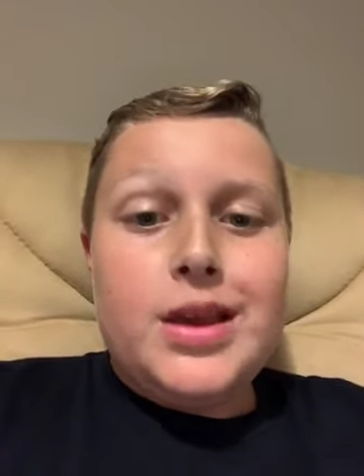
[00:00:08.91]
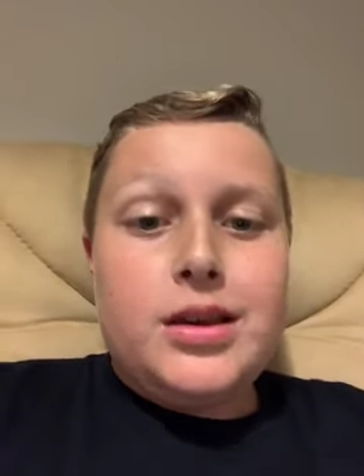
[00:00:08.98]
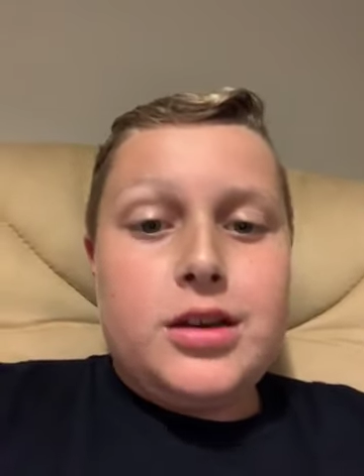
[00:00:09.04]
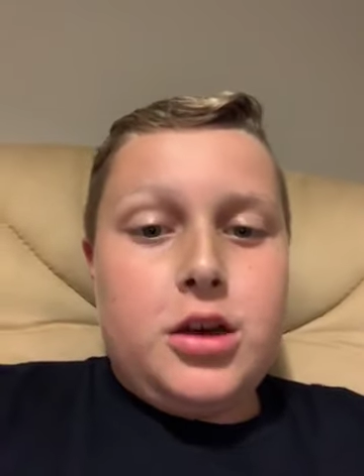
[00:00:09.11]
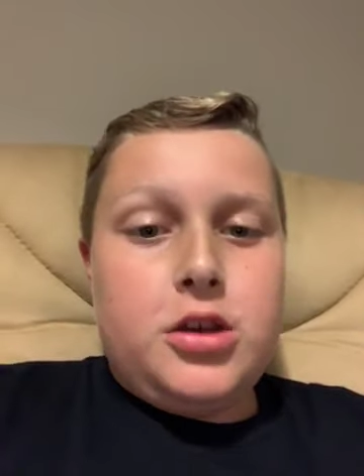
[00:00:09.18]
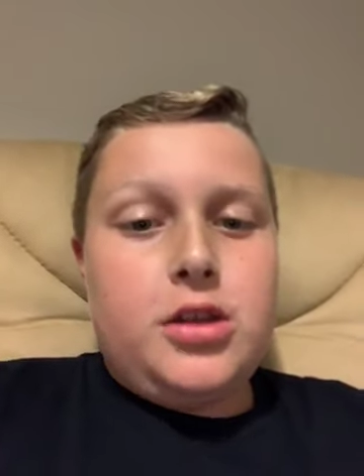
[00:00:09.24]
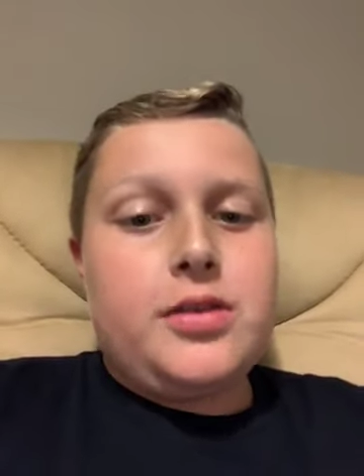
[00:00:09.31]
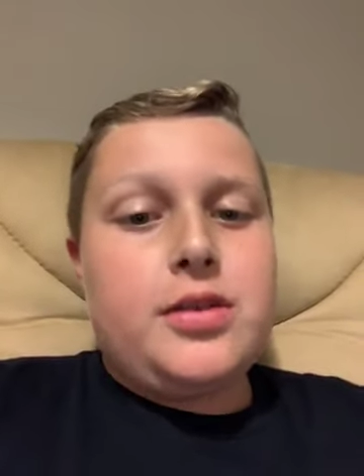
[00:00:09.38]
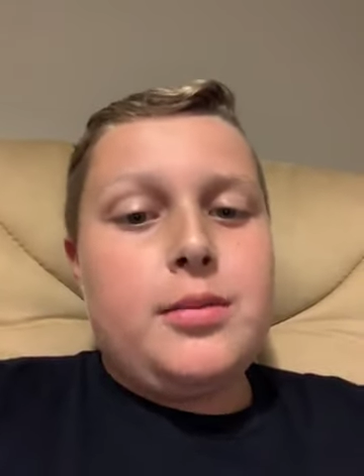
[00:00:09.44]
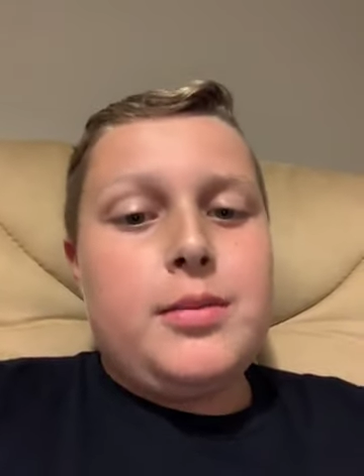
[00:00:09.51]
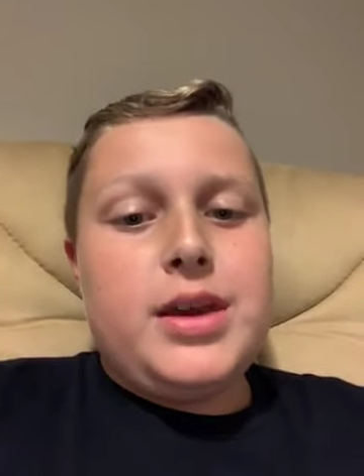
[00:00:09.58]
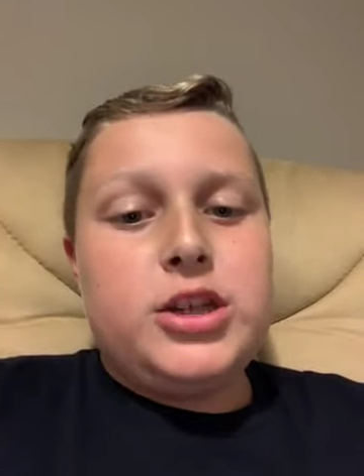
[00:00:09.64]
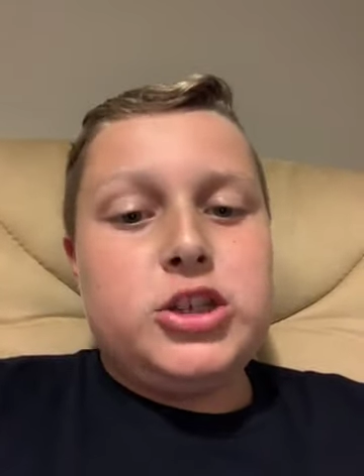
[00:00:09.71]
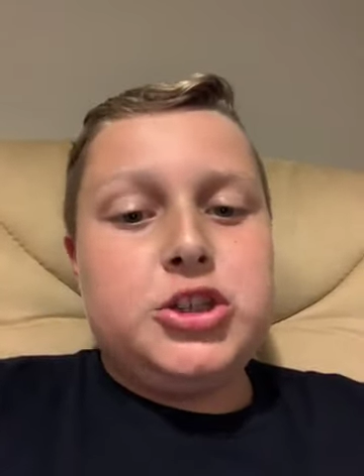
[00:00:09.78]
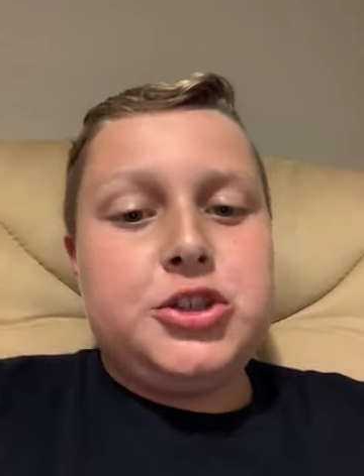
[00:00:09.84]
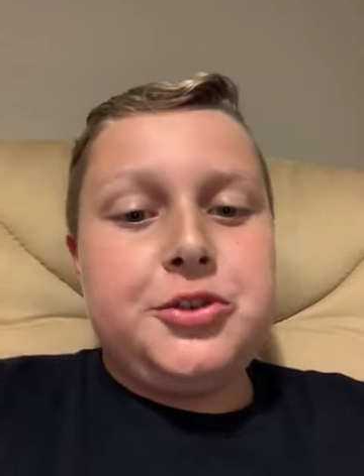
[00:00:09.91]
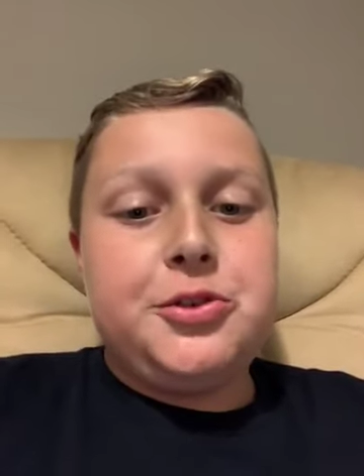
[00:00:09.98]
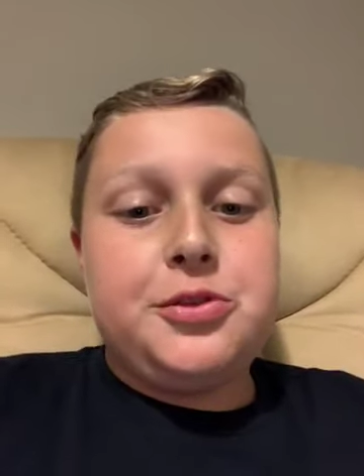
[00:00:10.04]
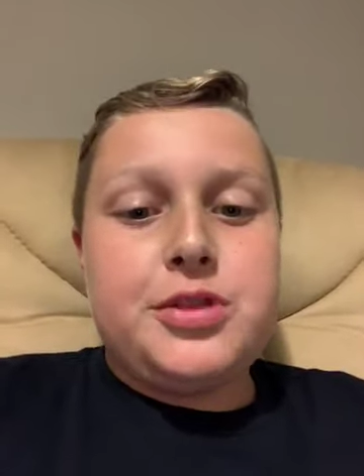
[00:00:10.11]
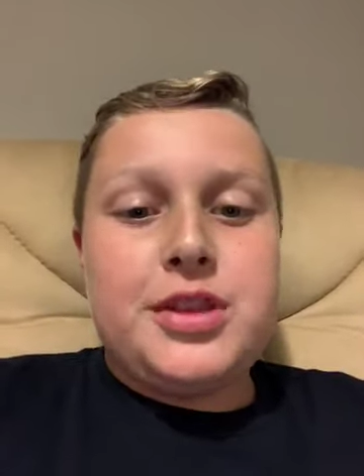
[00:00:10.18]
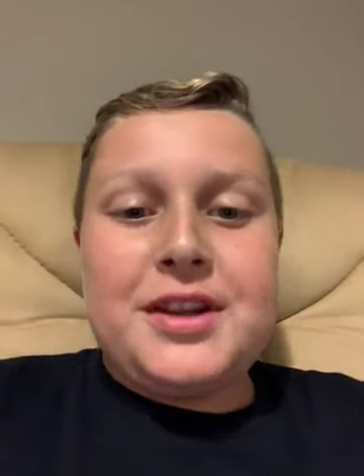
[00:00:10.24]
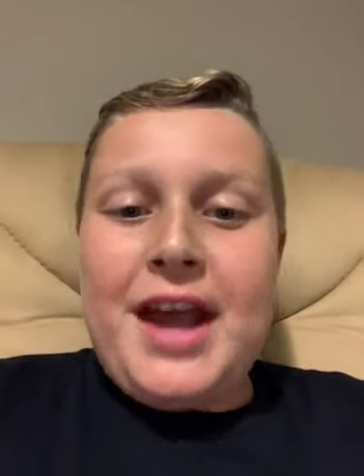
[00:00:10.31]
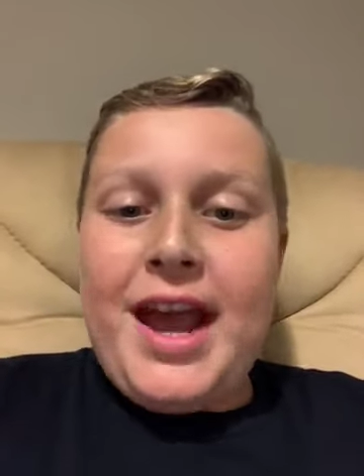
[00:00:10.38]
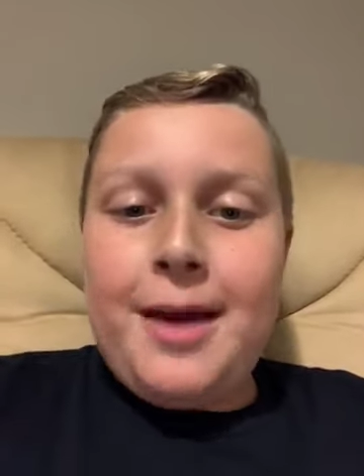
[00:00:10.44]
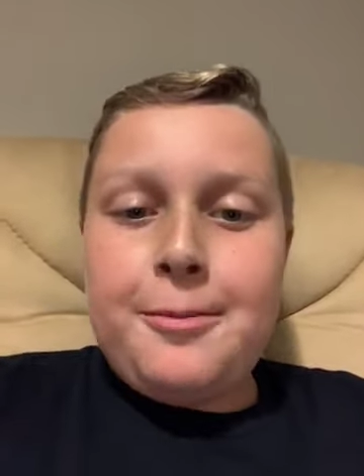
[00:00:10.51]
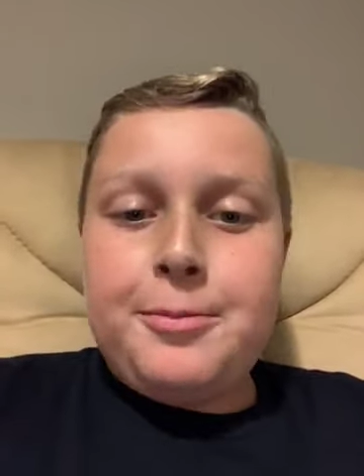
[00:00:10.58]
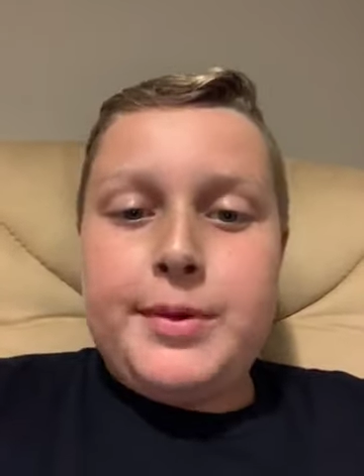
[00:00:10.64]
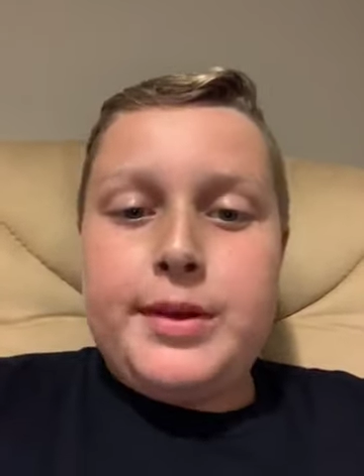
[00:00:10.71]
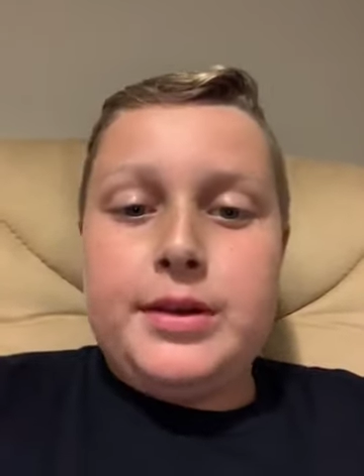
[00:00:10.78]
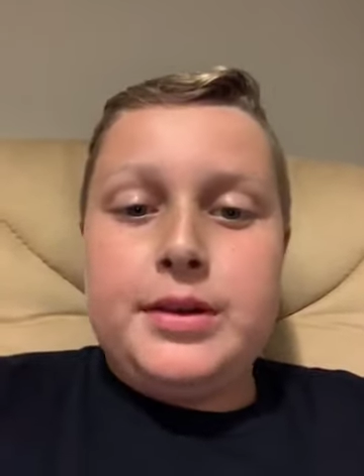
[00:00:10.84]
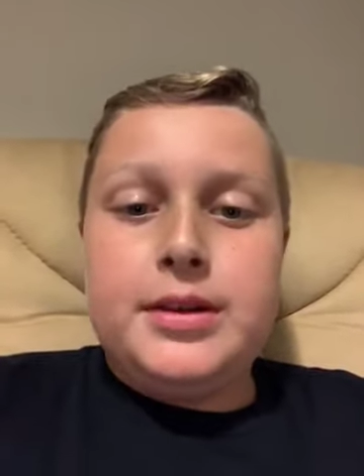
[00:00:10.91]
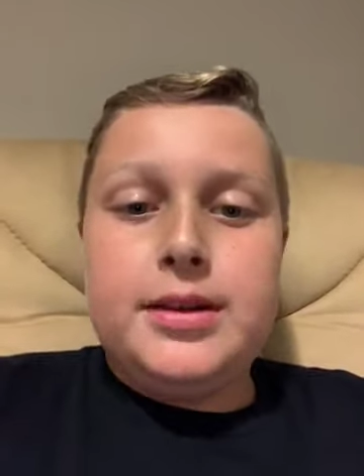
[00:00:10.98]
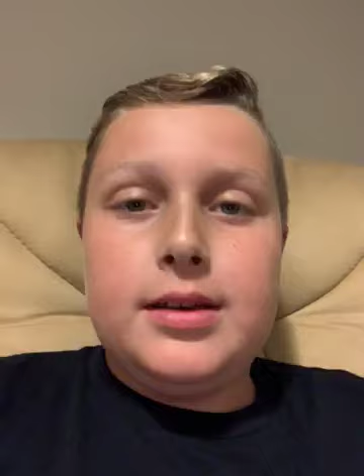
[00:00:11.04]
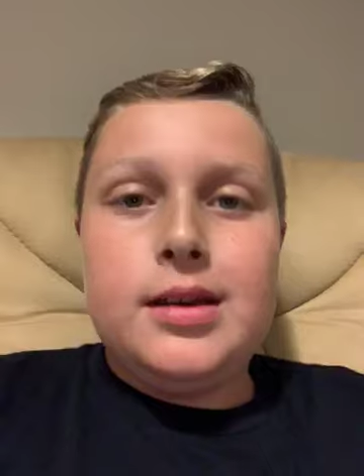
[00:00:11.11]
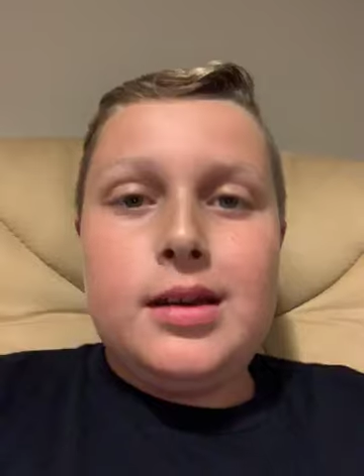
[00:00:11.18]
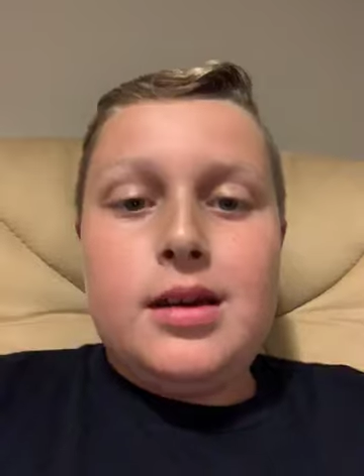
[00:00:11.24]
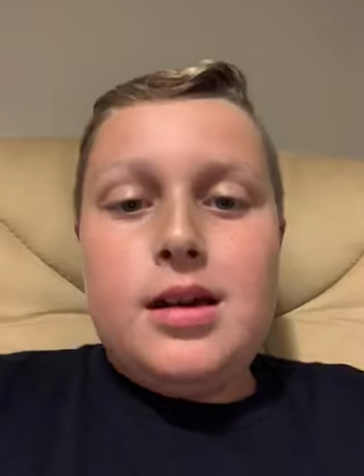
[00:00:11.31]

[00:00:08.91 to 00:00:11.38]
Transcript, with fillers: because of some issues that happened.